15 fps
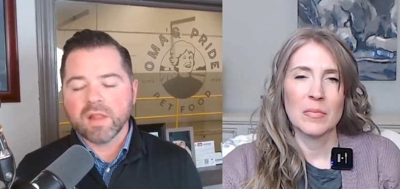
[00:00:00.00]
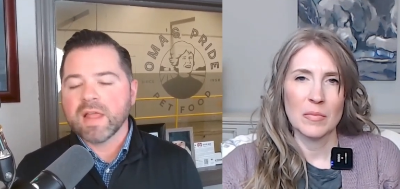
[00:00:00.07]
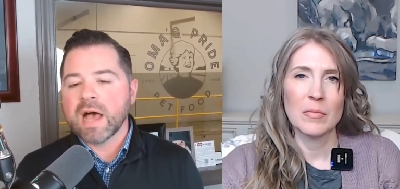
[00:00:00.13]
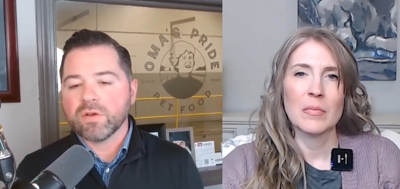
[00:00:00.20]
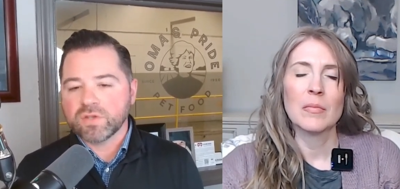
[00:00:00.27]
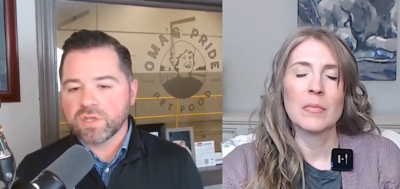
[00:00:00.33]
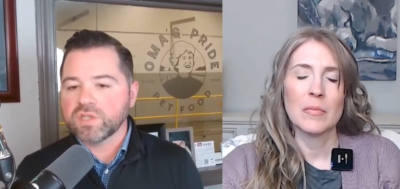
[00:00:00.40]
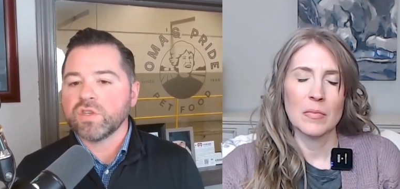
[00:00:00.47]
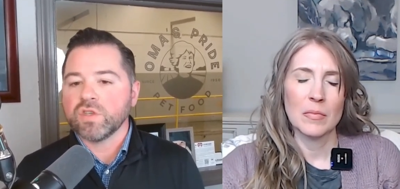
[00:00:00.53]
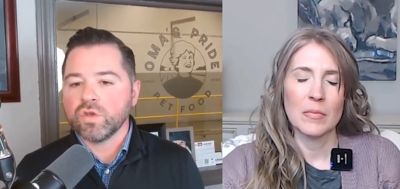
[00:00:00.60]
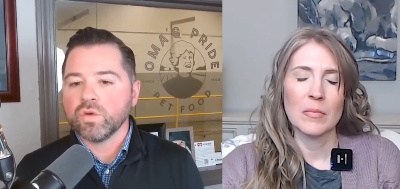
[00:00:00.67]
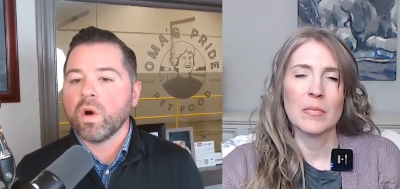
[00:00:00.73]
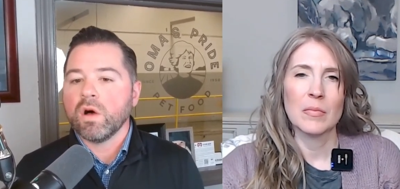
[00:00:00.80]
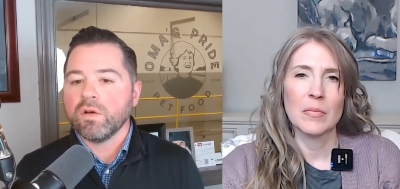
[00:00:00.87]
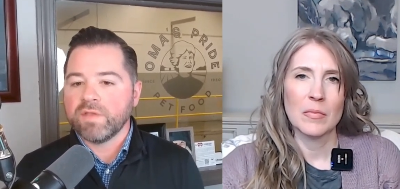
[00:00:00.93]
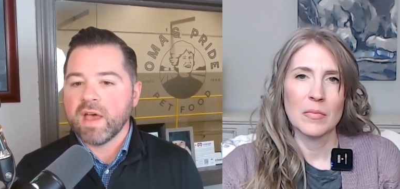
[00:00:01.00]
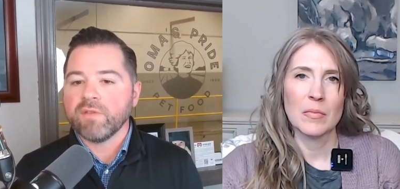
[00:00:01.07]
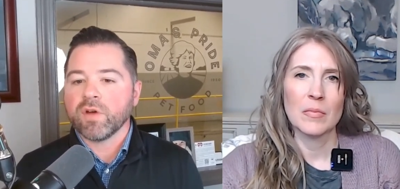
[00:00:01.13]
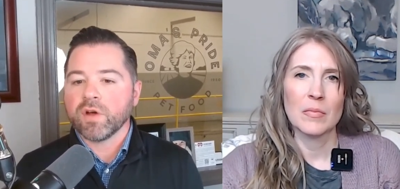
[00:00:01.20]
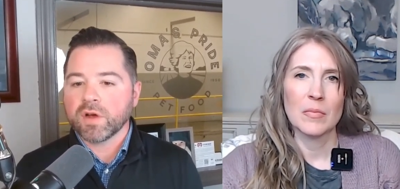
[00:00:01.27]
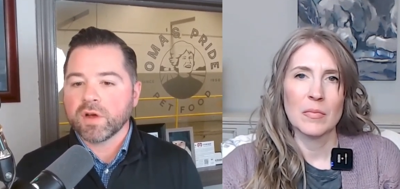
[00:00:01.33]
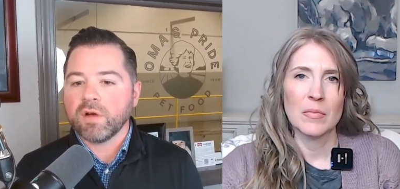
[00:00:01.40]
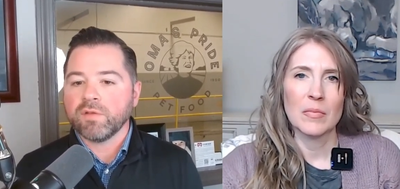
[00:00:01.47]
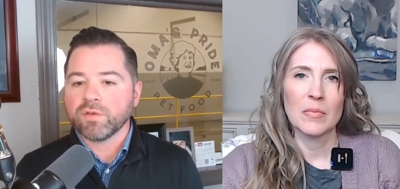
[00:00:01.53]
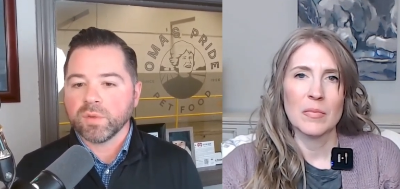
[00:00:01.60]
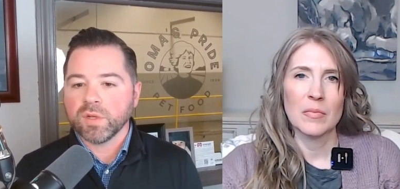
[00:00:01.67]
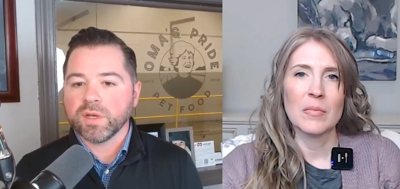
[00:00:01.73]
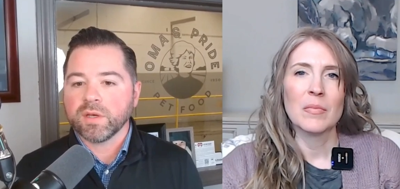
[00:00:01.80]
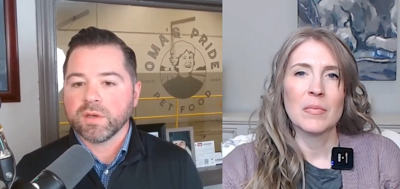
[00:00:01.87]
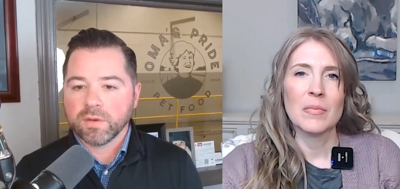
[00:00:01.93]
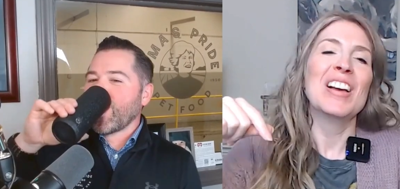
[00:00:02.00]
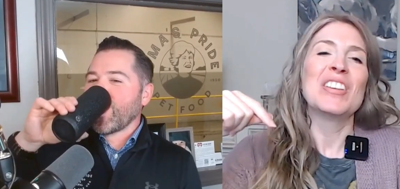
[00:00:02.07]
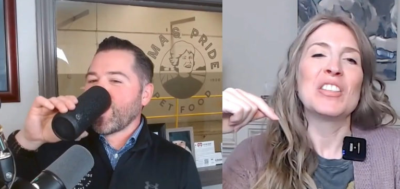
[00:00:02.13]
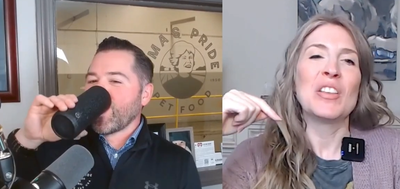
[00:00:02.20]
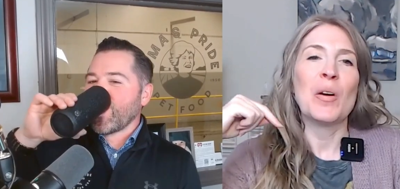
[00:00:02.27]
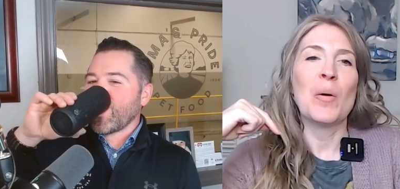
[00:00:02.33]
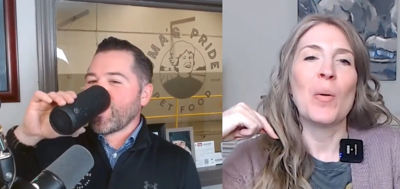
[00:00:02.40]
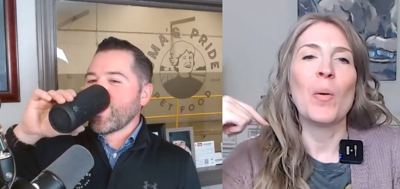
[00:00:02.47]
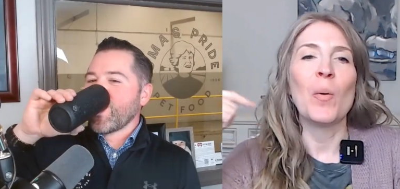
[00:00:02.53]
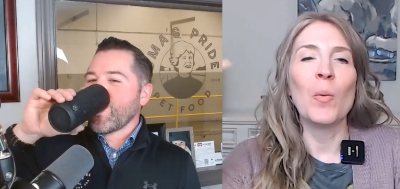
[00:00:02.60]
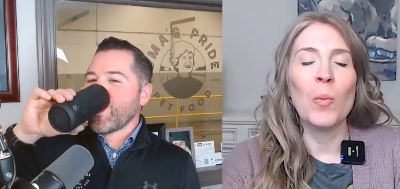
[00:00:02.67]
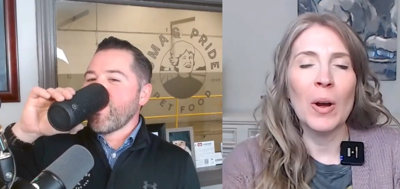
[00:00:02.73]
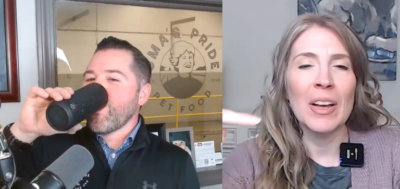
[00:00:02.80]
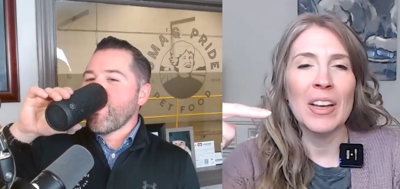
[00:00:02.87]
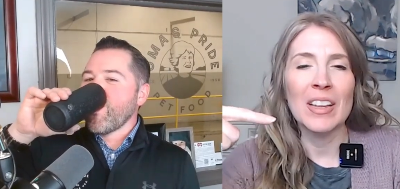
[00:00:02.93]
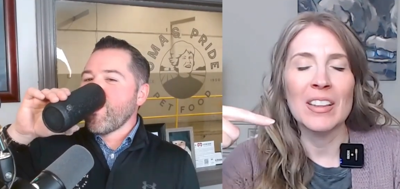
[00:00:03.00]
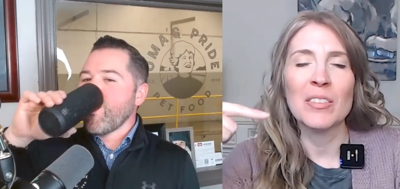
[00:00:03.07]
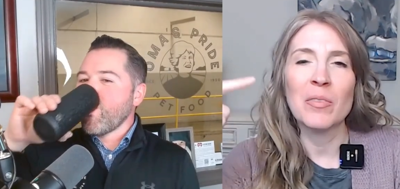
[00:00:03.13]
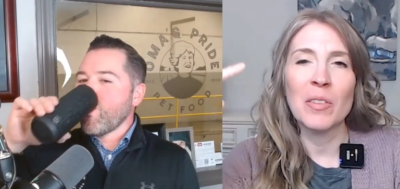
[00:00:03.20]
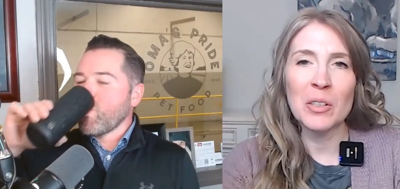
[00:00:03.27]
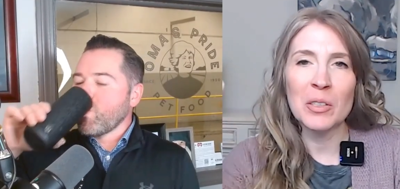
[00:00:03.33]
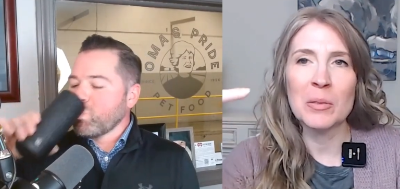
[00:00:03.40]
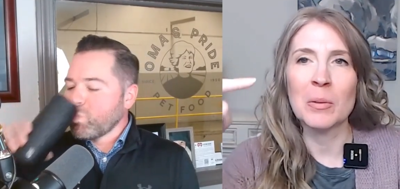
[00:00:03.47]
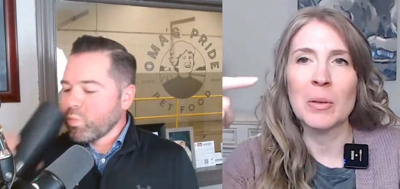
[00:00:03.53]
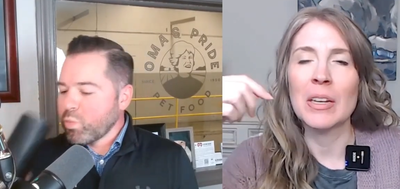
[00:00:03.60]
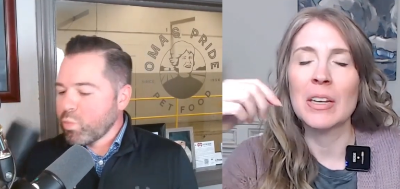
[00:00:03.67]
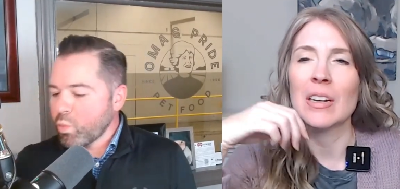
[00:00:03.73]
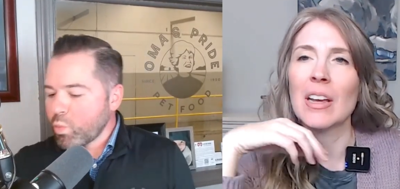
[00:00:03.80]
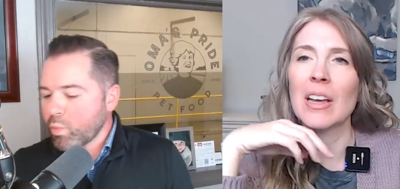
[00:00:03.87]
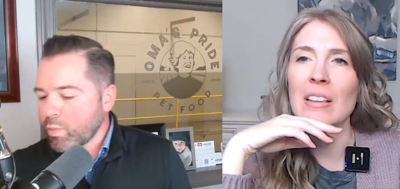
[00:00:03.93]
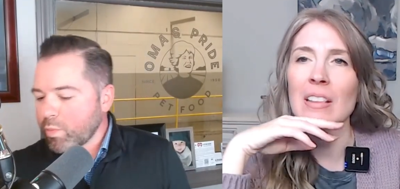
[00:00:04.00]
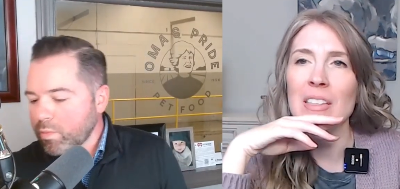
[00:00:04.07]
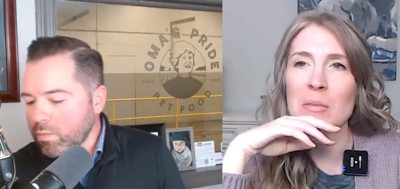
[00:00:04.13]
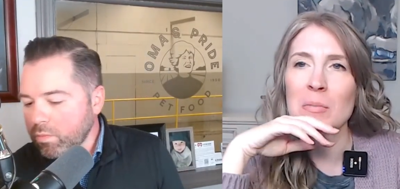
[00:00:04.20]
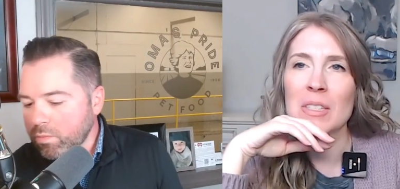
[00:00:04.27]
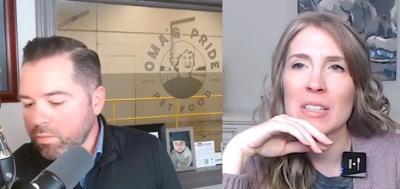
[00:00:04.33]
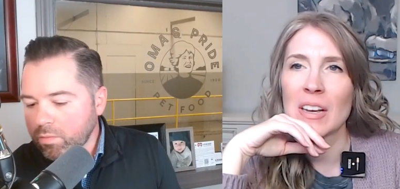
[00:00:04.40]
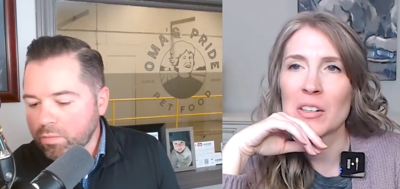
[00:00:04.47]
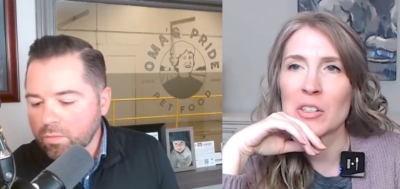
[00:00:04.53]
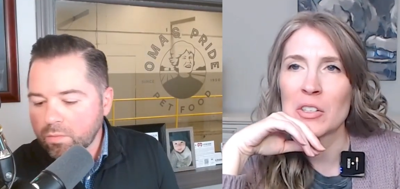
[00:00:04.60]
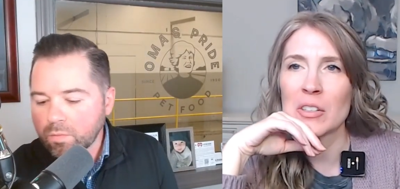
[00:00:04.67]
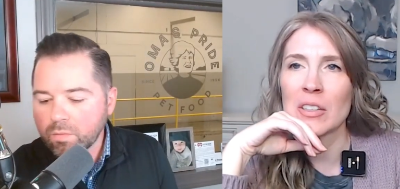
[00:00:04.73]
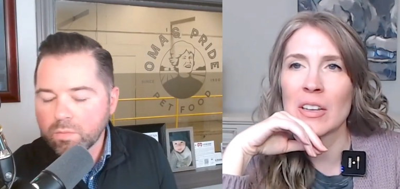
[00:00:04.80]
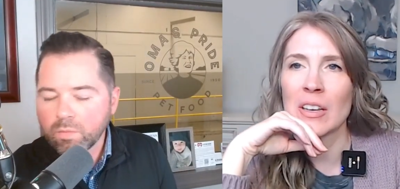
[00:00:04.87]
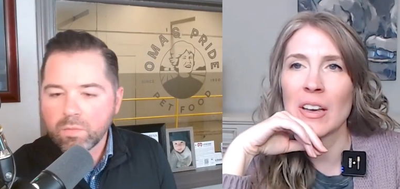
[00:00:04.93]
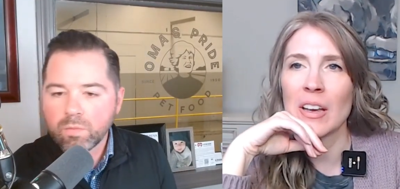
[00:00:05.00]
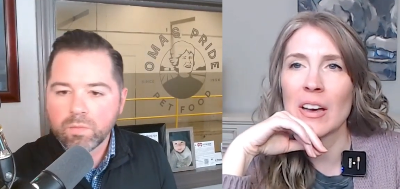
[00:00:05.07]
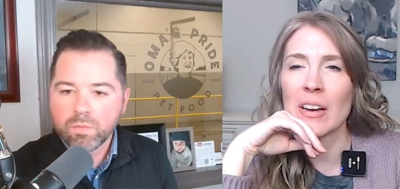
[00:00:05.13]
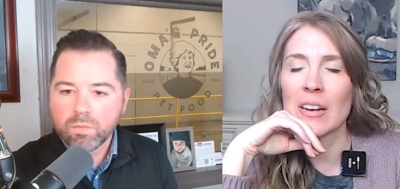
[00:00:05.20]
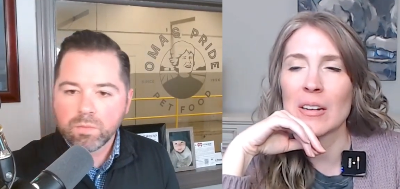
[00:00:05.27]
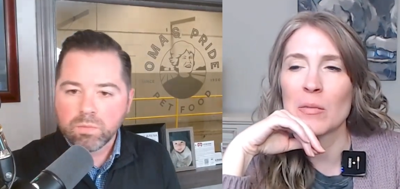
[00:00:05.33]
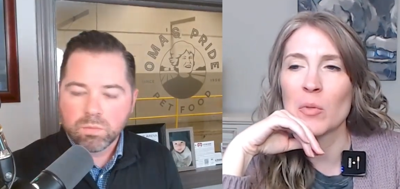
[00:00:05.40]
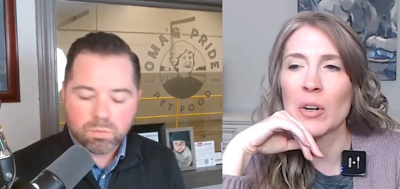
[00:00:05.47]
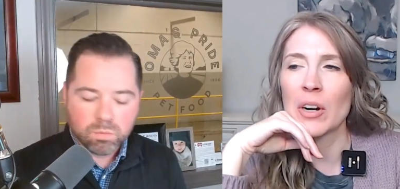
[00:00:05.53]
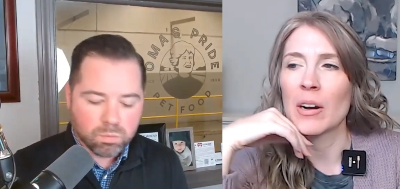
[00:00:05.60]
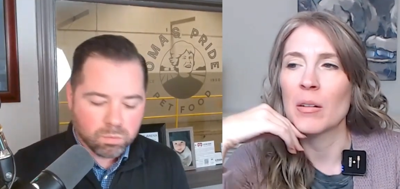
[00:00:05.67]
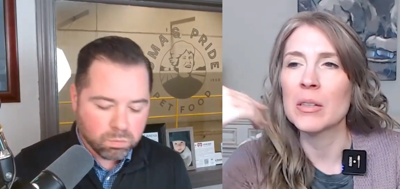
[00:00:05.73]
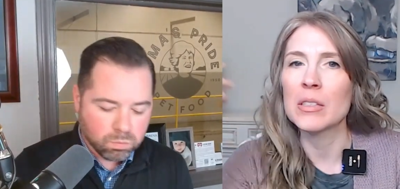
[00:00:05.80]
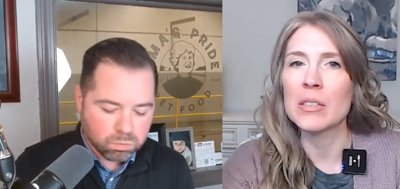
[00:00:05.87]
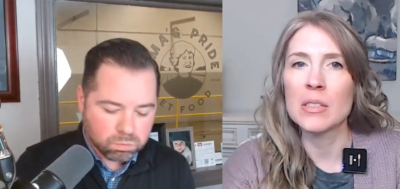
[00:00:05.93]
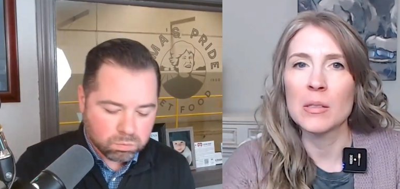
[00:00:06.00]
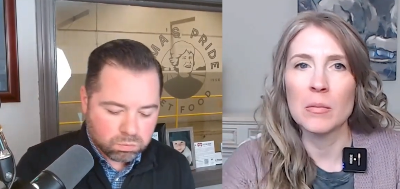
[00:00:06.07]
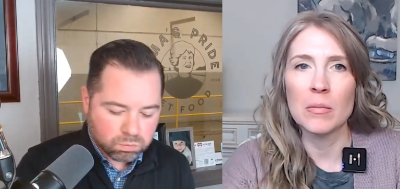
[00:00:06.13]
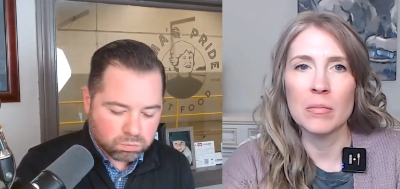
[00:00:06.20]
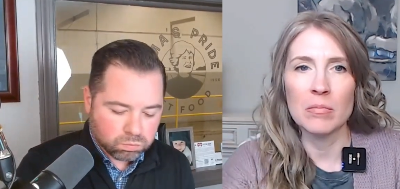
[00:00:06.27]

Speaker 1: allows us to do all of that very comfortably.
Speaker 2: So the first one, and this was actually when I was